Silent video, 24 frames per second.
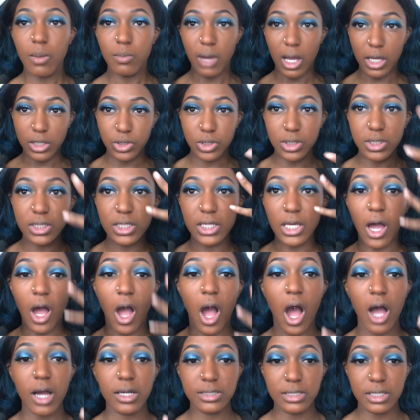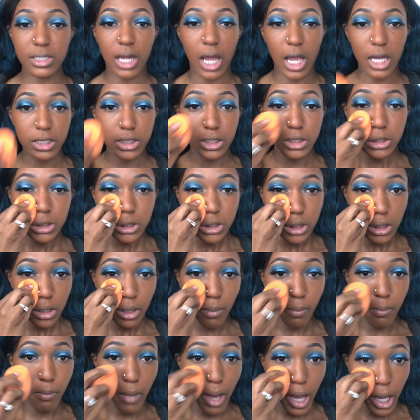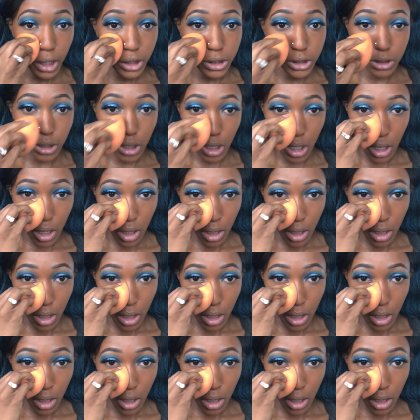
But as you can see, I oxidized this to match